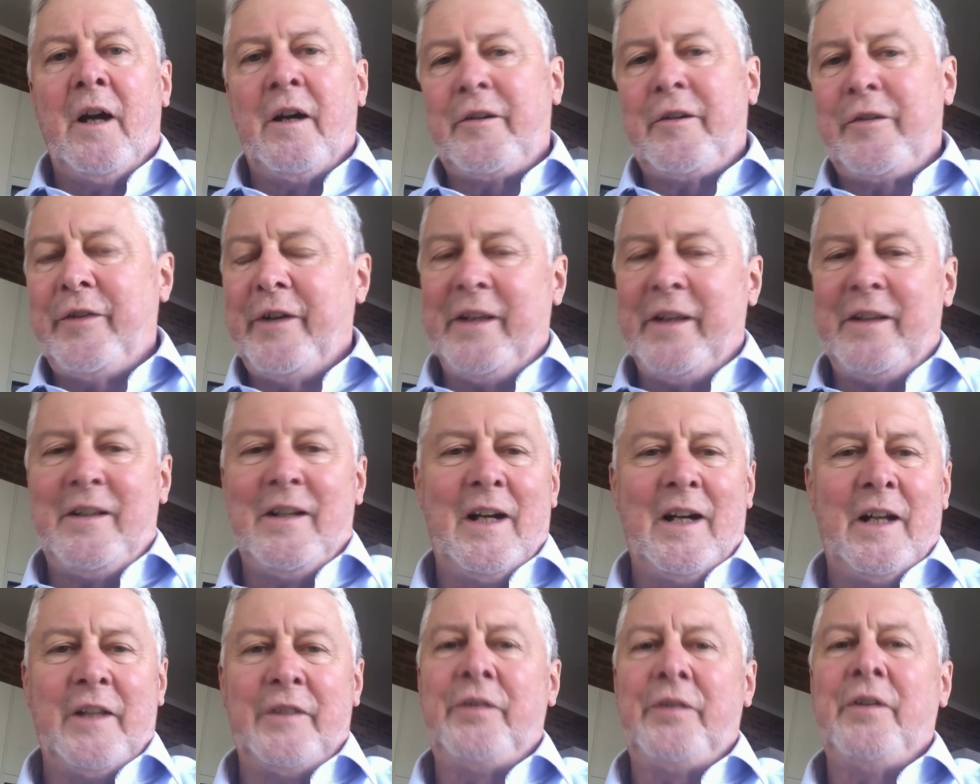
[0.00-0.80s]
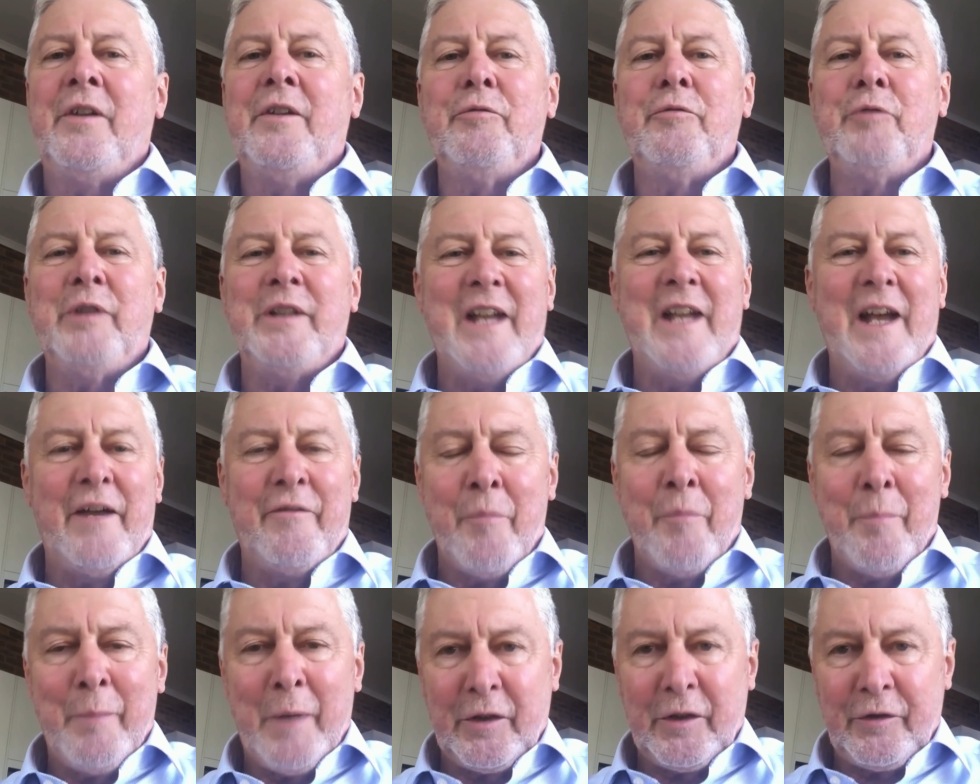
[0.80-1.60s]
credit cards really
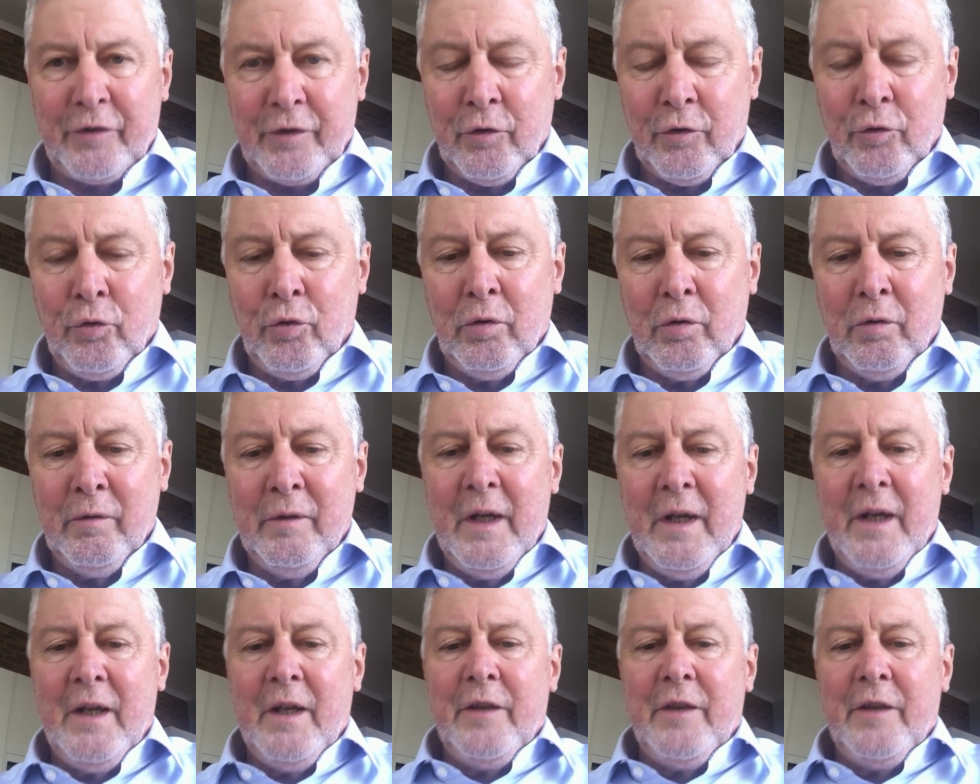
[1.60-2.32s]
haven't much at all.